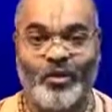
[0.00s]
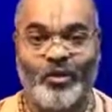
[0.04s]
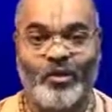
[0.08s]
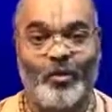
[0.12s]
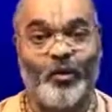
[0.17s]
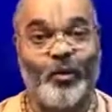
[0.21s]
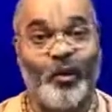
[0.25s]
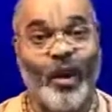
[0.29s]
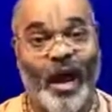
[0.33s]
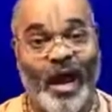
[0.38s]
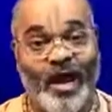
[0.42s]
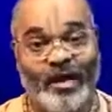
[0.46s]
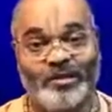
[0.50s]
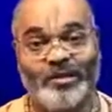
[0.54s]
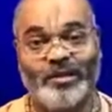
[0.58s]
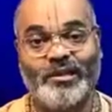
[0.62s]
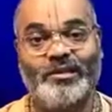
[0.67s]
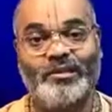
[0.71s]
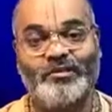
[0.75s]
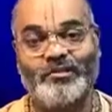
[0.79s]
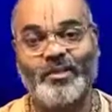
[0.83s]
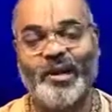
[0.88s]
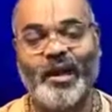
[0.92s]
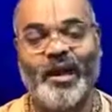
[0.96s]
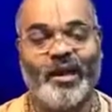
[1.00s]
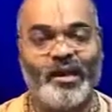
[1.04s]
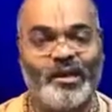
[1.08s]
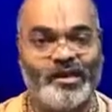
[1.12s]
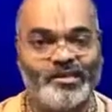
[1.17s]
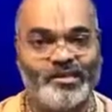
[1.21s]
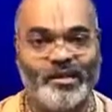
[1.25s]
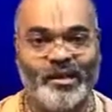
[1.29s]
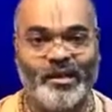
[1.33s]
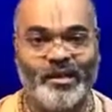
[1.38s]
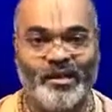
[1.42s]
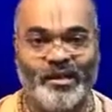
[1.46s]
Who are these
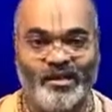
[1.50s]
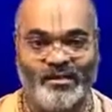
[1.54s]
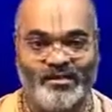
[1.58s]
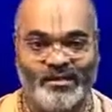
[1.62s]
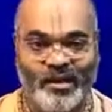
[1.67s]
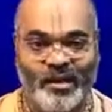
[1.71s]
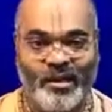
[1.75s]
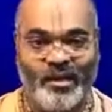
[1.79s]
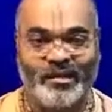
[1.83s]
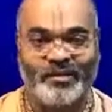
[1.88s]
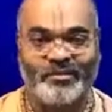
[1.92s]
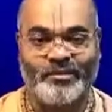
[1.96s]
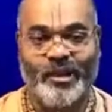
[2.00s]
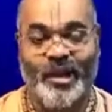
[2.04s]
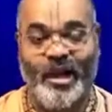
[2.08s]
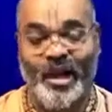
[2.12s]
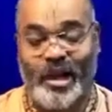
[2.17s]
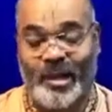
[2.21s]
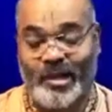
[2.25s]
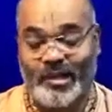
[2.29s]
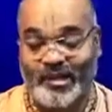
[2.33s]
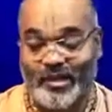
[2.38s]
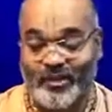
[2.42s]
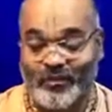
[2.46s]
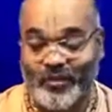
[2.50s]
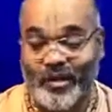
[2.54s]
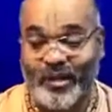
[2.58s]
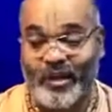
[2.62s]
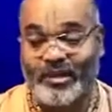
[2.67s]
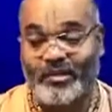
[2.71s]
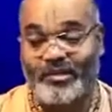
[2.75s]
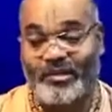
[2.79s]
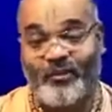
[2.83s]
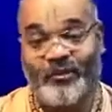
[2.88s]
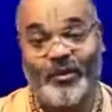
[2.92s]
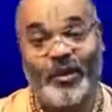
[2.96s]
Mahajanas? They are the
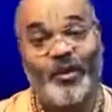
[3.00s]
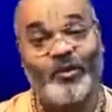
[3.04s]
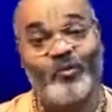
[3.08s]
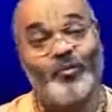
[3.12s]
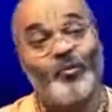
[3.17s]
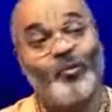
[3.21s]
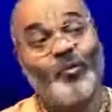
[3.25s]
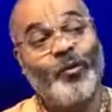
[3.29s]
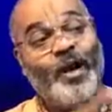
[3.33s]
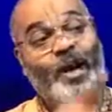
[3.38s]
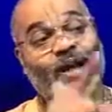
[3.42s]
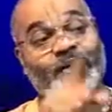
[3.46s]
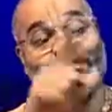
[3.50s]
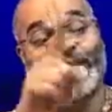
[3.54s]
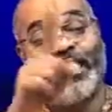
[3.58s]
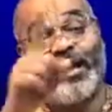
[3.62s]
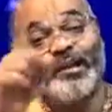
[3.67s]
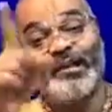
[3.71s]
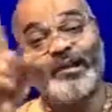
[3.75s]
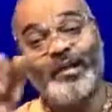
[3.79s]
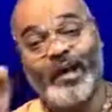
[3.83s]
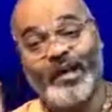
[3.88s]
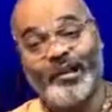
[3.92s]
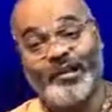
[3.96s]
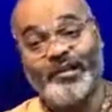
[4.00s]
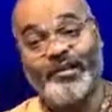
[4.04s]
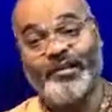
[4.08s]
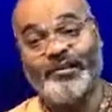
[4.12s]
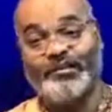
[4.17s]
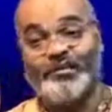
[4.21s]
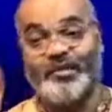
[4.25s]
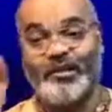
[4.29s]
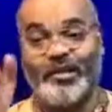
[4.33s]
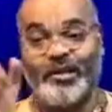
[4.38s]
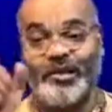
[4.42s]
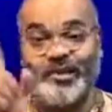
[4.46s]
one who has
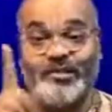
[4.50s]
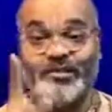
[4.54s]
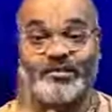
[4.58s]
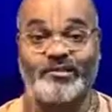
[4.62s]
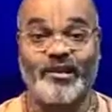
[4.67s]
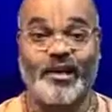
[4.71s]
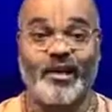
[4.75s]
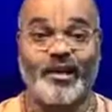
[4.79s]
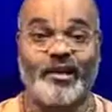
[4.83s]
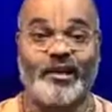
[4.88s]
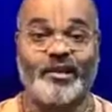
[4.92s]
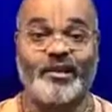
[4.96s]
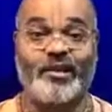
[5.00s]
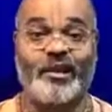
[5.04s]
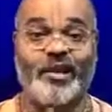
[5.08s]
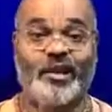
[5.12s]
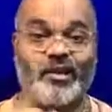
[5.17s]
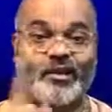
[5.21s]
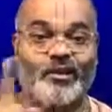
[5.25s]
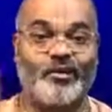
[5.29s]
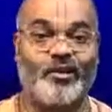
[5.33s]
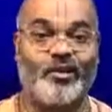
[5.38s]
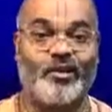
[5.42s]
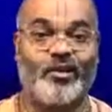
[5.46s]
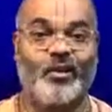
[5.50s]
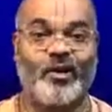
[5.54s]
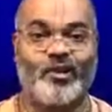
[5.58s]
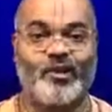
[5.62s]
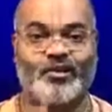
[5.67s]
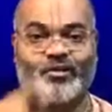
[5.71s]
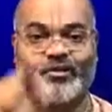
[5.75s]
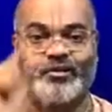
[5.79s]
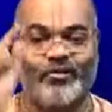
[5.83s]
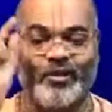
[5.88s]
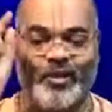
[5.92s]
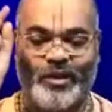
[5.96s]
unconditionally surrendered in the
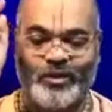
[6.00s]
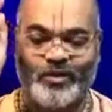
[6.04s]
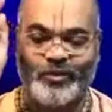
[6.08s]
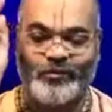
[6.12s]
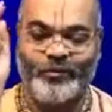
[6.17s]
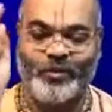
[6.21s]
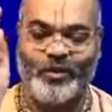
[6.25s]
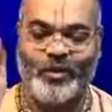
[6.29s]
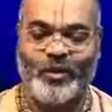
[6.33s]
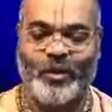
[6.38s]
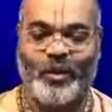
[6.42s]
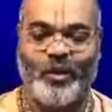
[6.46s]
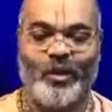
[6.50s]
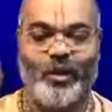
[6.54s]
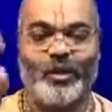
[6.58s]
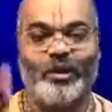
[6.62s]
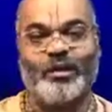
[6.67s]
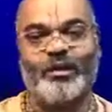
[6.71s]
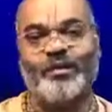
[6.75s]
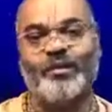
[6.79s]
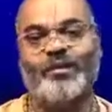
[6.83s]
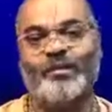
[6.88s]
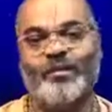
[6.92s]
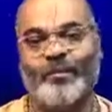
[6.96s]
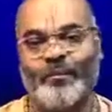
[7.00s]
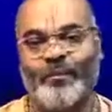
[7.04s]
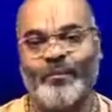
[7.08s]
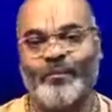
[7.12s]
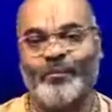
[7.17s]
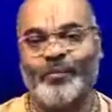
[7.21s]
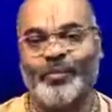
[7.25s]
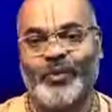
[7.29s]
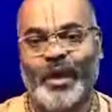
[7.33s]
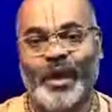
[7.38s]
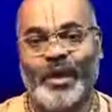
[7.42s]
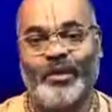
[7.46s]
lotus feet of the Lord,
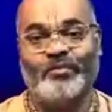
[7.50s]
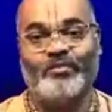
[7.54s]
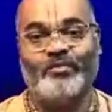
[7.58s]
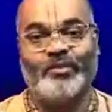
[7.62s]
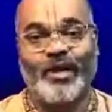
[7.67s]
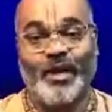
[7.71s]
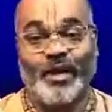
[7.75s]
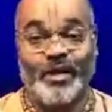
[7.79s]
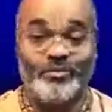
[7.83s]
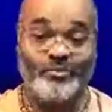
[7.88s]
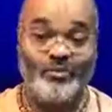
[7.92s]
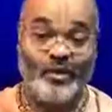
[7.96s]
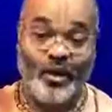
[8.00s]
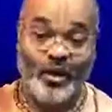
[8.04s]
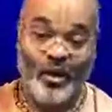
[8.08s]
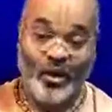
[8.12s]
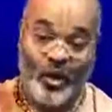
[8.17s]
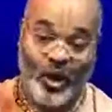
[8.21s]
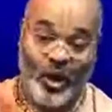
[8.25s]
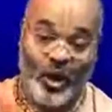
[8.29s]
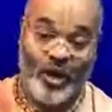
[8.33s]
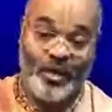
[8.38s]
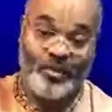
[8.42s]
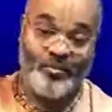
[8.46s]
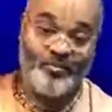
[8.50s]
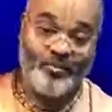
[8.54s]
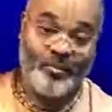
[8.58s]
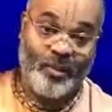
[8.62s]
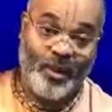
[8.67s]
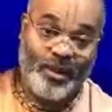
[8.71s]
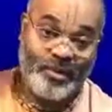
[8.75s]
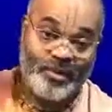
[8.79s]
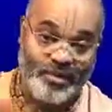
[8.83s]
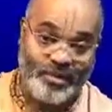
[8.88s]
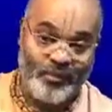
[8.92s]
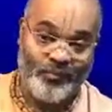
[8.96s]
and then the Lord
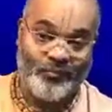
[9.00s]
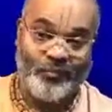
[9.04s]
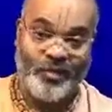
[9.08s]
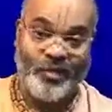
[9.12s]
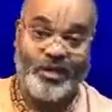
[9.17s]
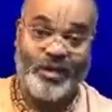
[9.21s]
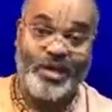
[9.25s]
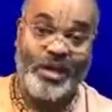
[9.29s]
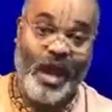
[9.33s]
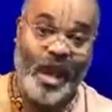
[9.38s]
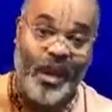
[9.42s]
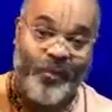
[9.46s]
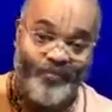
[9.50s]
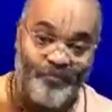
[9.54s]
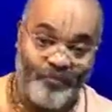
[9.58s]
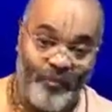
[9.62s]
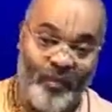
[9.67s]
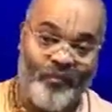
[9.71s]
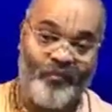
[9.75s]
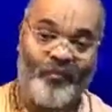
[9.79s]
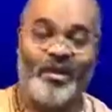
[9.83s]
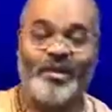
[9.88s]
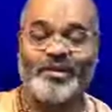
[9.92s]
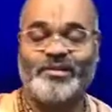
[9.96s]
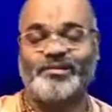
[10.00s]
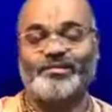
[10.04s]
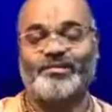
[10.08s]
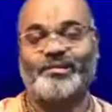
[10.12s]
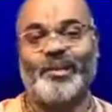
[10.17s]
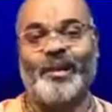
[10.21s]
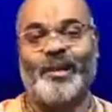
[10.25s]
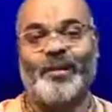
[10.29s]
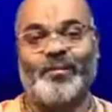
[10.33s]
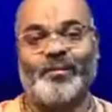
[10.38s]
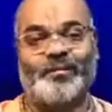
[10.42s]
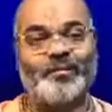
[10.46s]
mercifully empowers
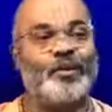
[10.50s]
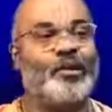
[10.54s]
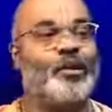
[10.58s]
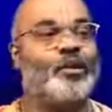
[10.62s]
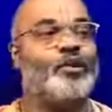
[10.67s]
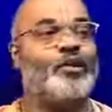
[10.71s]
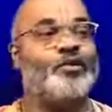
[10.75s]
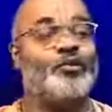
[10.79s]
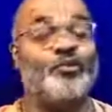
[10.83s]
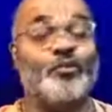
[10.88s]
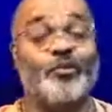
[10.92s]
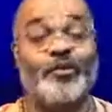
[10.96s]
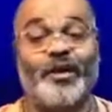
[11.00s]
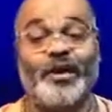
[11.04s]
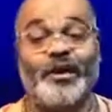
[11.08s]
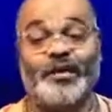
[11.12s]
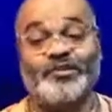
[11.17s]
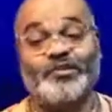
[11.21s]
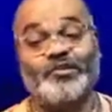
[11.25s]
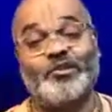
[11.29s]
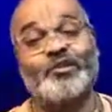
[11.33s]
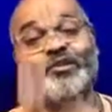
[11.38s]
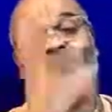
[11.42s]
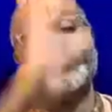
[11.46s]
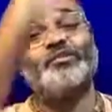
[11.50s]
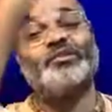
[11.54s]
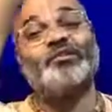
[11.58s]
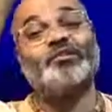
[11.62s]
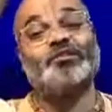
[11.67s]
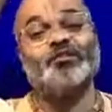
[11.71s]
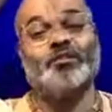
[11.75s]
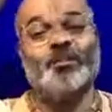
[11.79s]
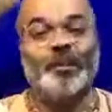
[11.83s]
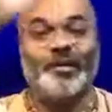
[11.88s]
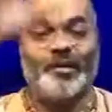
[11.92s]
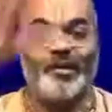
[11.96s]
them to rescue
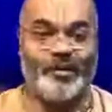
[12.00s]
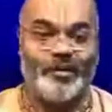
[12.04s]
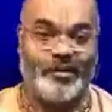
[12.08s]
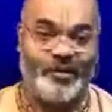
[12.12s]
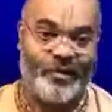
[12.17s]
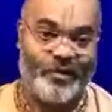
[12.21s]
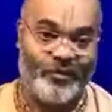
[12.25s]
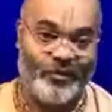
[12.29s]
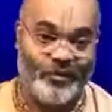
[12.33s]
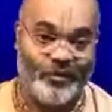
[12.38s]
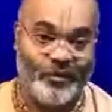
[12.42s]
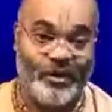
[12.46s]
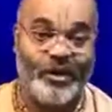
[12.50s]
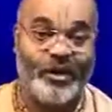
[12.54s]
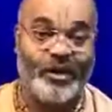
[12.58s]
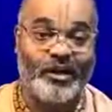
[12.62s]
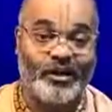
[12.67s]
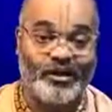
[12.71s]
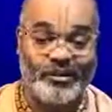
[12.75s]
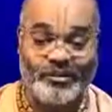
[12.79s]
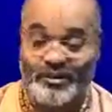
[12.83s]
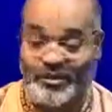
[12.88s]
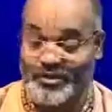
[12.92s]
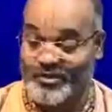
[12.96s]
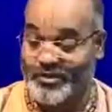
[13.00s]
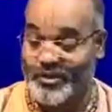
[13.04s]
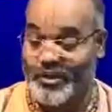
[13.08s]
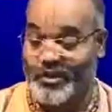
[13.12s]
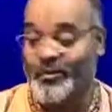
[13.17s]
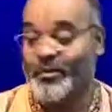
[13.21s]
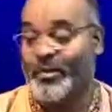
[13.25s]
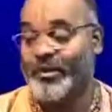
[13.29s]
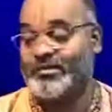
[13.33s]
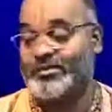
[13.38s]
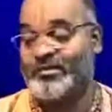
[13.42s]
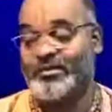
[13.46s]
this material world, the
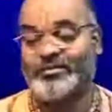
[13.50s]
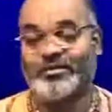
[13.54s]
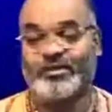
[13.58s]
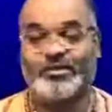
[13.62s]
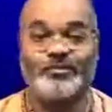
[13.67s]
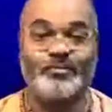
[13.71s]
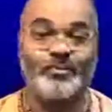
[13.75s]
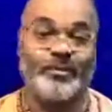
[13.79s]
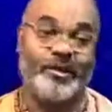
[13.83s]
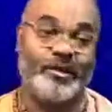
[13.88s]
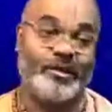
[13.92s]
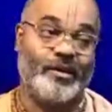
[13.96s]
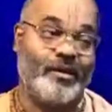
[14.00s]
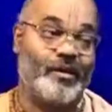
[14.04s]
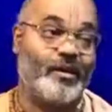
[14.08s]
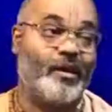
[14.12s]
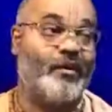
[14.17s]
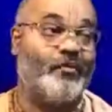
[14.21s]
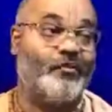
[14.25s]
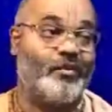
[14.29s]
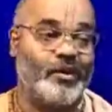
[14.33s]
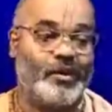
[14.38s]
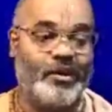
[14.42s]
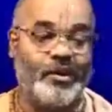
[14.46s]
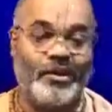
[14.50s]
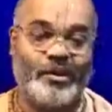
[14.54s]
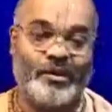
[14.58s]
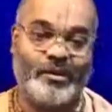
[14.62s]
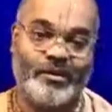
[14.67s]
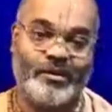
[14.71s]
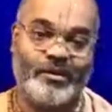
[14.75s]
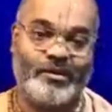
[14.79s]
jivas of this material world.